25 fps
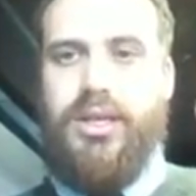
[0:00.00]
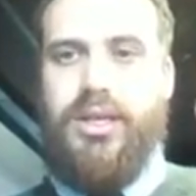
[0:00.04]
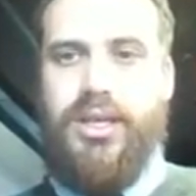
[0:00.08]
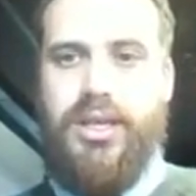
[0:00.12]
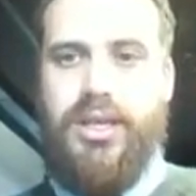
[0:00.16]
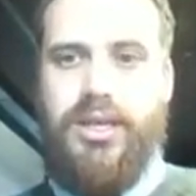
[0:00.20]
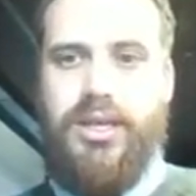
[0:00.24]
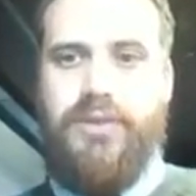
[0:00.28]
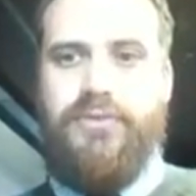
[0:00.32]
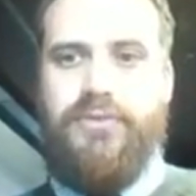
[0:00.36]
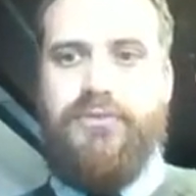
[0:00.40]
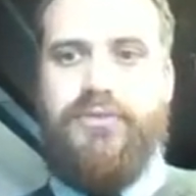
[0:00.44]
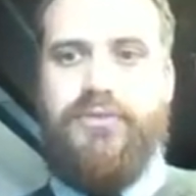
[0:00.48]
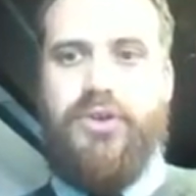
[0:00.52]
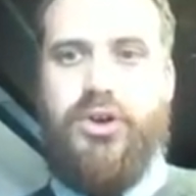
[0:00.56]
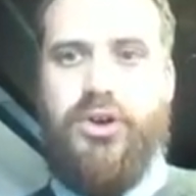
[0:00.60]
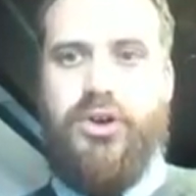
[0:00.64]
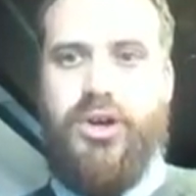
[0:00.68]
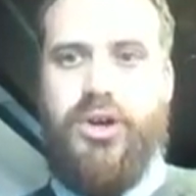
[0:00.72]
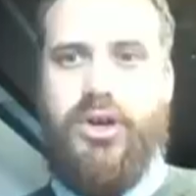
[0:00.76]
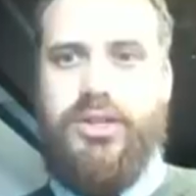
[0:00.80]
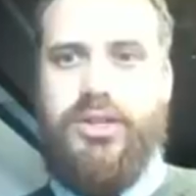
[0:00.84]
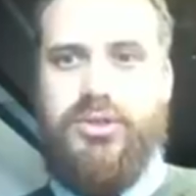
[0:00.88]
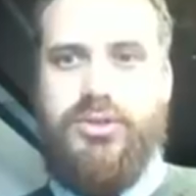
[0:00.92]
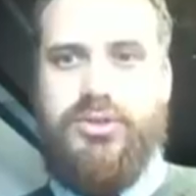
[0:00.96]
If
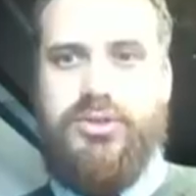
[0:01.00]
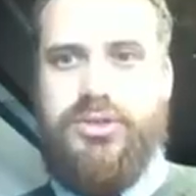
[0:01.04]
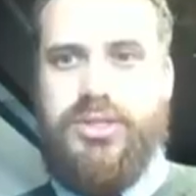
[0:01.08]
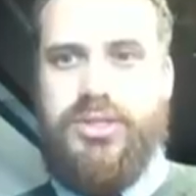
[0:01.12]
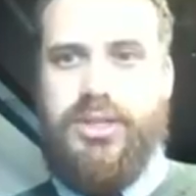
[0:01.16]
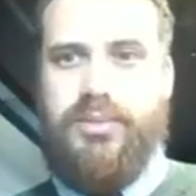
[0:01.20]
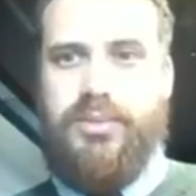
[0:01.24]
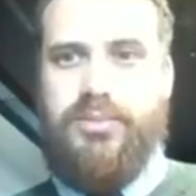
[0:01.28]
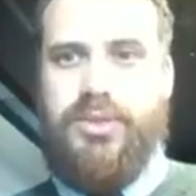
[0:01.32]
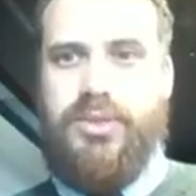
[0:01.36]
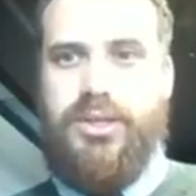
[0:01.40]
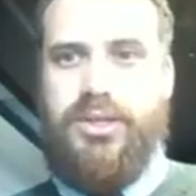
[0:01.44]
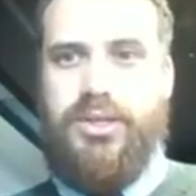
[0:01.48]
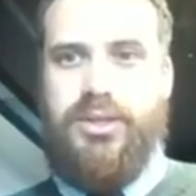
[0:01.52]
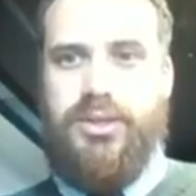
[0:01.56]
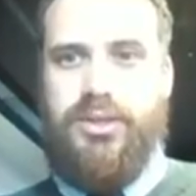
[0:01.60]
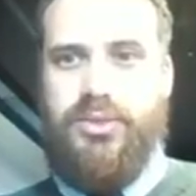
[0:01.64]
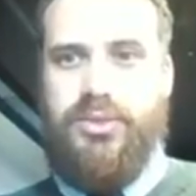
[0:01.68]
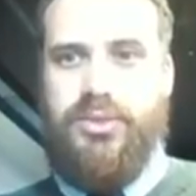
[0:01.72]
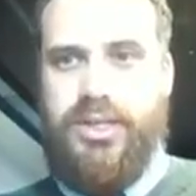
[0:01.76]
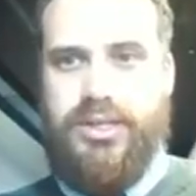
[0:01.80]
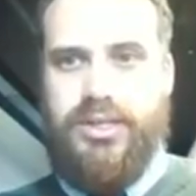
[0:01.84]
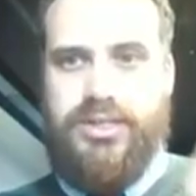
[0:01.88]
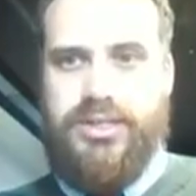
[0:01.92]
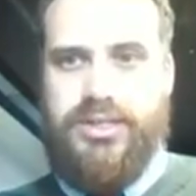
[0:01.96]
I do something,
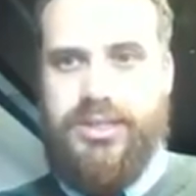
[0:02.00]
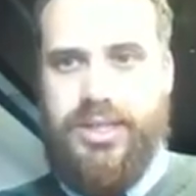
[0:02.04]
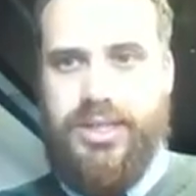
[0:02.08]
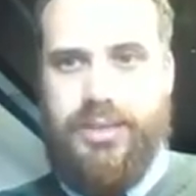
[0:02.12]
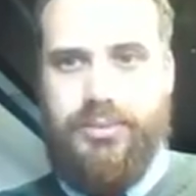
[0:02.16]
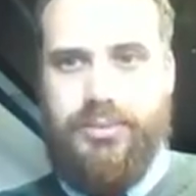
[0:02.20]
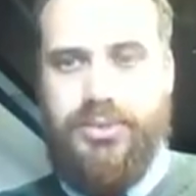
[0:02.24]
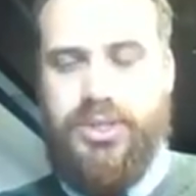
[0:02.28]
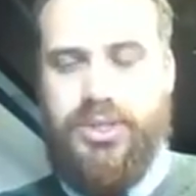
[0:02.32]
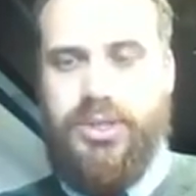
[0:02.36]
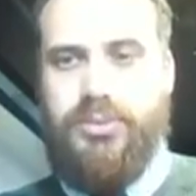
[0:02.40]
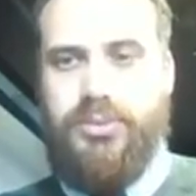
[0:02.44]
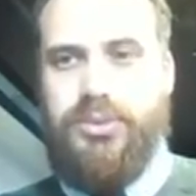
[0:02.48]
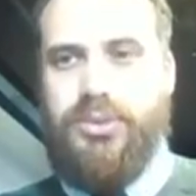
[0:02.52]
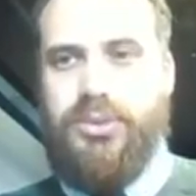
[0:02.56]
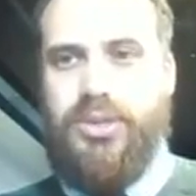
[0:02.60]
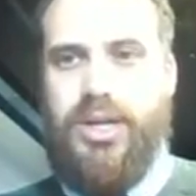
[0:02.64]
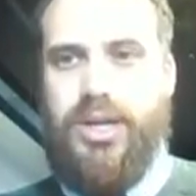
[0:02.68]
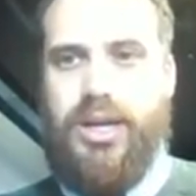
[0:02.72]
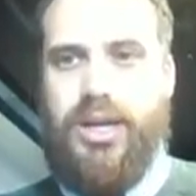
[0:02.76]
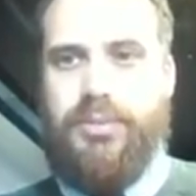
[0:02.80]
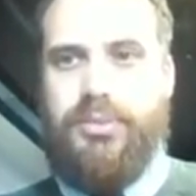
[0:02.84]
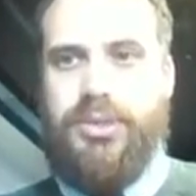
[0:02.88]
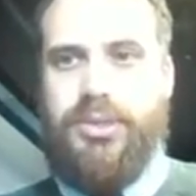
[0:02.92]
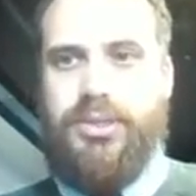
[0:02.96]
then something will
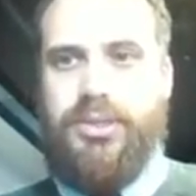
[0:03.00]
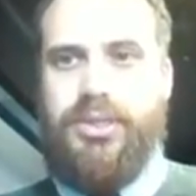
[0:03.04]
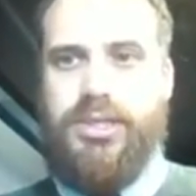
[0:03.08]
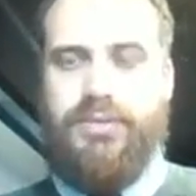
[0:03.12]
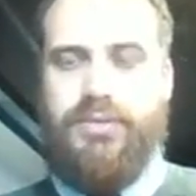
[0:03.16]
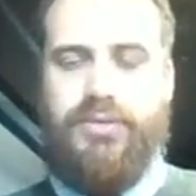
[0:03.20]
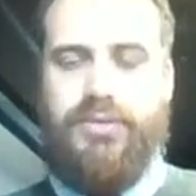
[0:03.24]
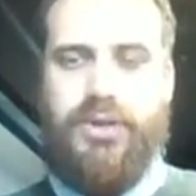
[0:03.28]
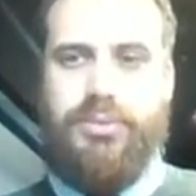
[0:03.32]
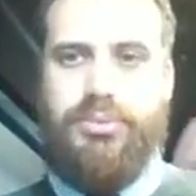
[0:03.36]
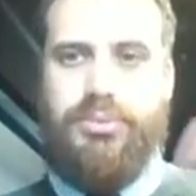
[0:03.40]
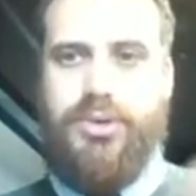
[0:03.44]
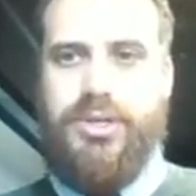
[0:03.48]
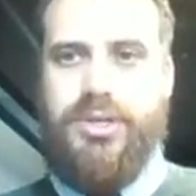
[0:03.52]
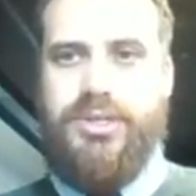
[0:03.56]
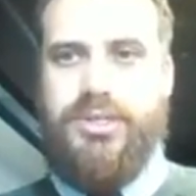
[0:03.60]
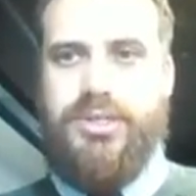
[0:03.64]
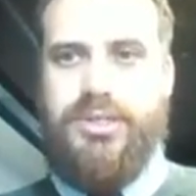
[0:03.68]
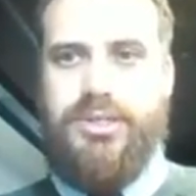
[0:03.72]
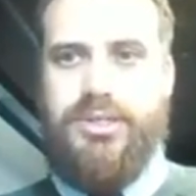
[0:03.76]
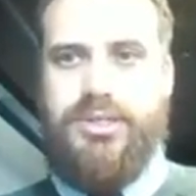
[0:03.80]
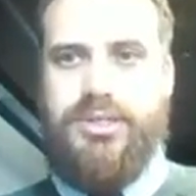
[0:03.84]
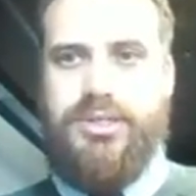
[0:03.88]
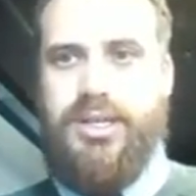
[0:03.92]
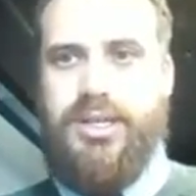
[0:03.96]
happen. If I press
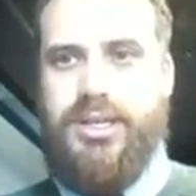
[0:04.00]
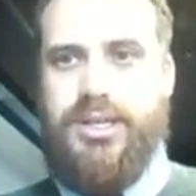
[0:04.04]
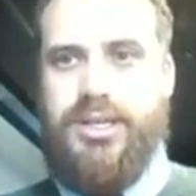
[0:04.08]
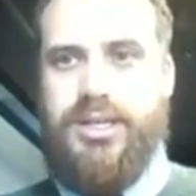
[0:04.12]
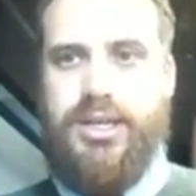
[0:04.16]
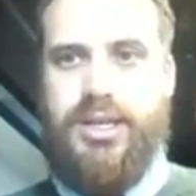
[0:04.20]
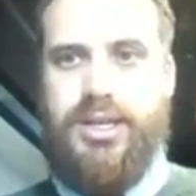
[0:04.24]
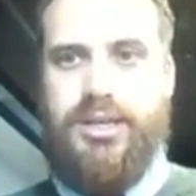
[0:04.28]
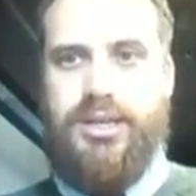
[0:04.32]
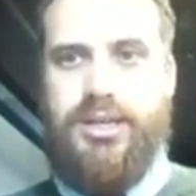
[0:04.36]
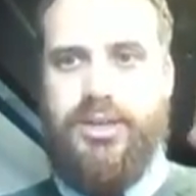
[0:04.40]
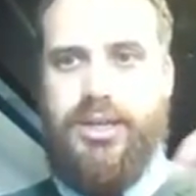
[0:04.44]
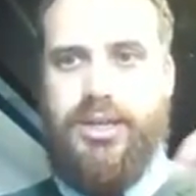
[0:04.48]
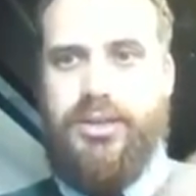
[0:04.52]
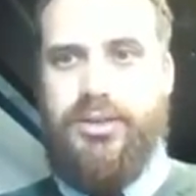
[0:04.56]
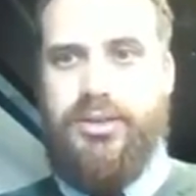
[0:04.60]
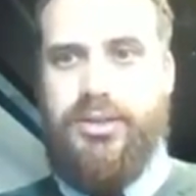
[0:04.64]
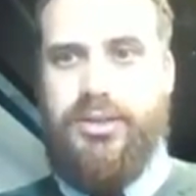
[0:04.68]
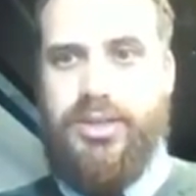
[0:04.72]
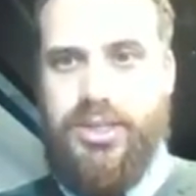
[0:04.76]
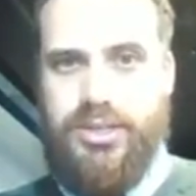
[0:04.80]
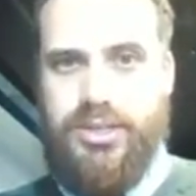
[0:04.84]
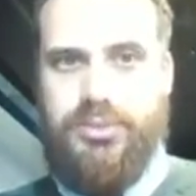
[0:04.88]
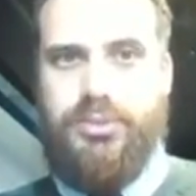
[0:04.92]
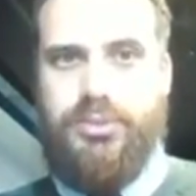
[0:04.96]
the C key, then
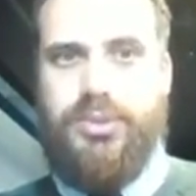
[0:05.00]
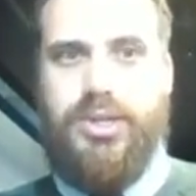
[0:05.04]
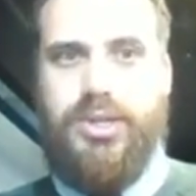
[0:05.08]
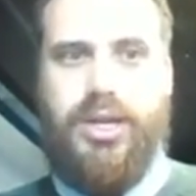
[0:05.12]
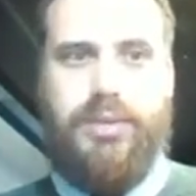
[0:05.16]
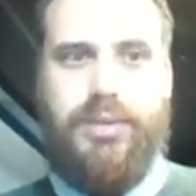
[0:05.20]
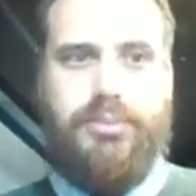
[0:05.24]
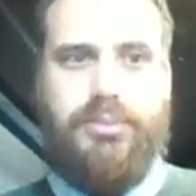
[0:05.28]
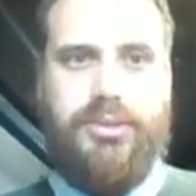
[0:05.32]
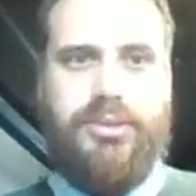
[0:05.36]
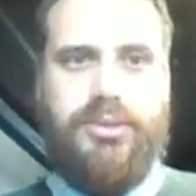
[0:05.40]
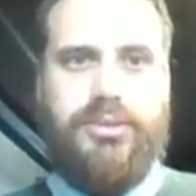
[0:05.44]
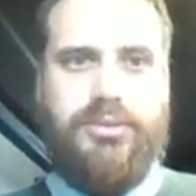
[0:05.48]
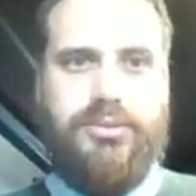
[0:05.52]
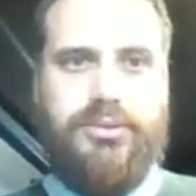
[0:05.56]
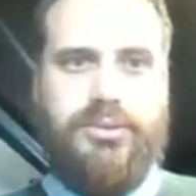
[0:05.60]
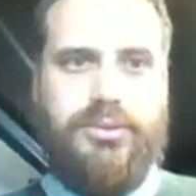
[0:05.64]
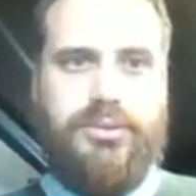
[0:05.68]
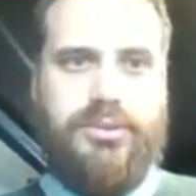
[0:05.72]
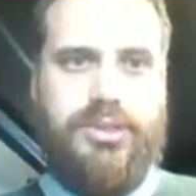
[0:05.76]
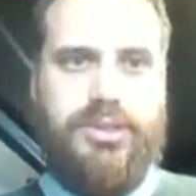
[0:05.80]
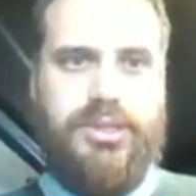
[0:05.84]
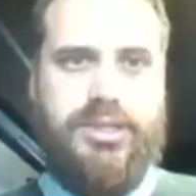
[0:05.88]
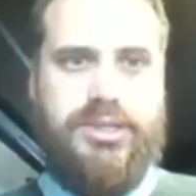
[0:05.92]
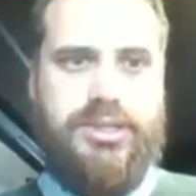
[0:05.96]
this will happen.
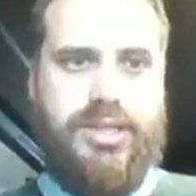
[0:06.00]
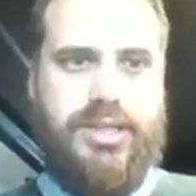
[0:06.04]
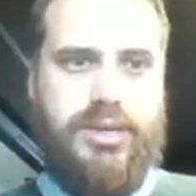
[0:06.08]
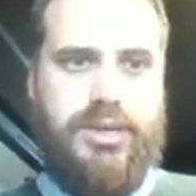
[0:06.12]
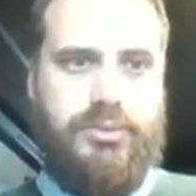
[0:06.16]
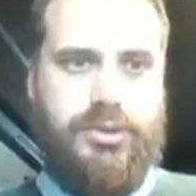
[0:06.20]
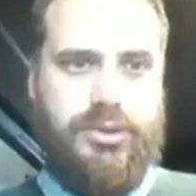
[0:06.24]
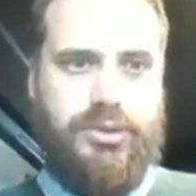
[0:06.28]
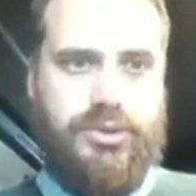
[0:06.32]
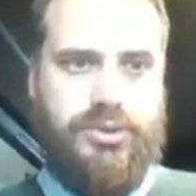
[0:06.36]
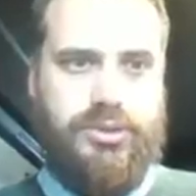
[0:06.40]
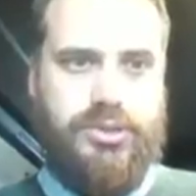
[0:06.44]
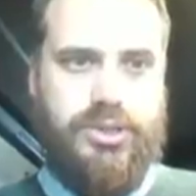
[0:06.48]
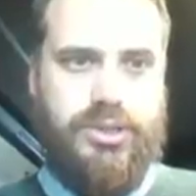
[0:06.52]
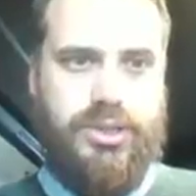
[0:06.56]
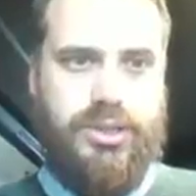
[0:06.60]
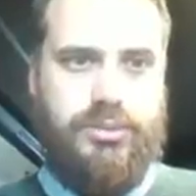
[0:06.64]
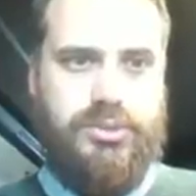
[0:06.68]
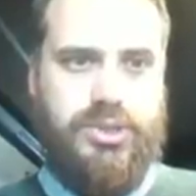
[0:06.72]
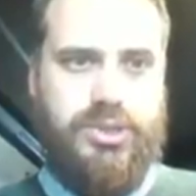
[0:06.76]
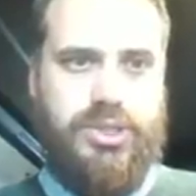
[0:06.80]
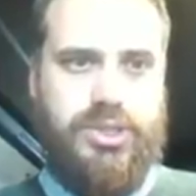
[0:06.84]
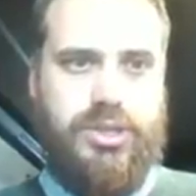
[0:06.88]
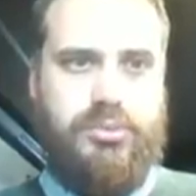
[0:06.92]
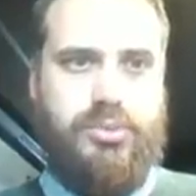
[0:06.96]
Let's see what it looks like.
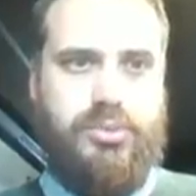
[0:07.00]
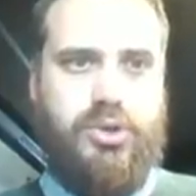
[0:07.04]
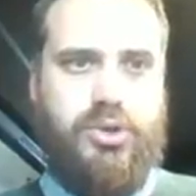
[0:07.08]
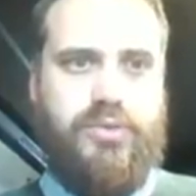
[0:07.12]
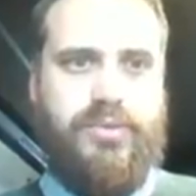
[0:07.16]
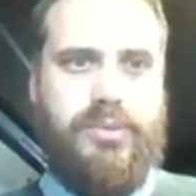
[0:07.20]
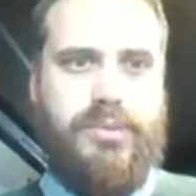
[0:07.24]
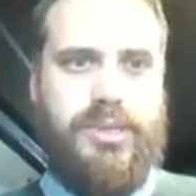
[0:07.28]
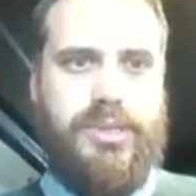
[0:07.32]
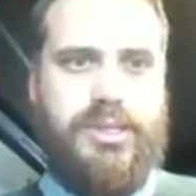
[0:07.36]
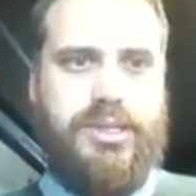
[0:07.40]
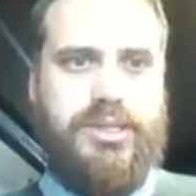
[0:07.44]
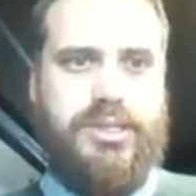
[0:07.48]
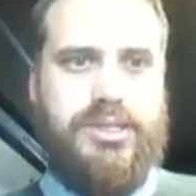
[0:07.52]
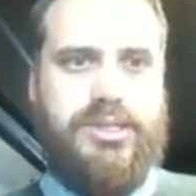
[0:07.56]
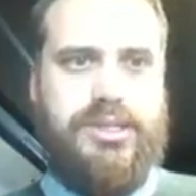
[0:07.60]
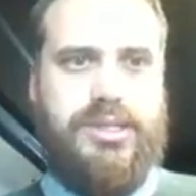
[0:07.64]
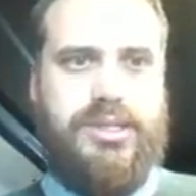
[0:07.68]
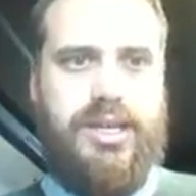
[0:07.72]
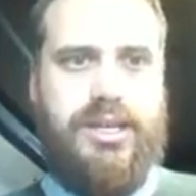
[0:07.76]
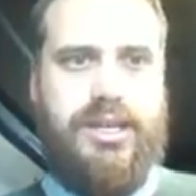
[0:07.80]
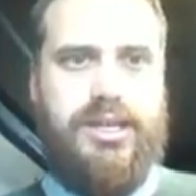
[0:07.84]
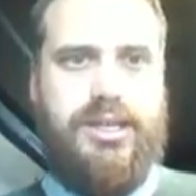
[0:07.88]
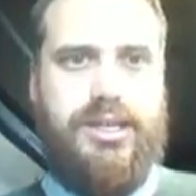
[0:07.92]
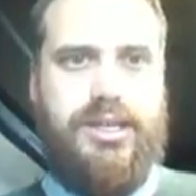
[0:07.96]
I'm just going to move him into the
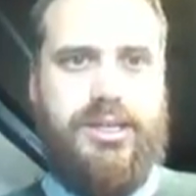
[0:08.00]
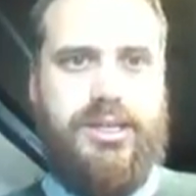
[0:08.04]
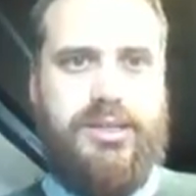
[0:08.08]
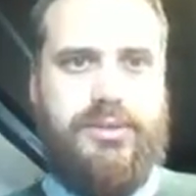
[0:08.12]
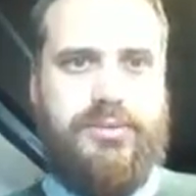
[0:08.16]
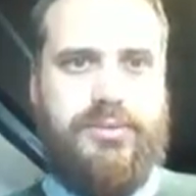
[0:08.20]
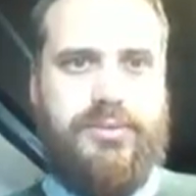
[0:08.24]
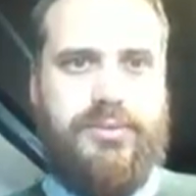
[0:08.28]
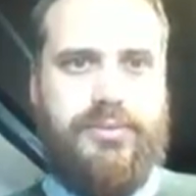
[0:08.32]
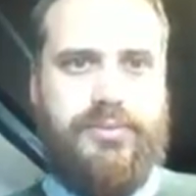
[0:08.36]
center here.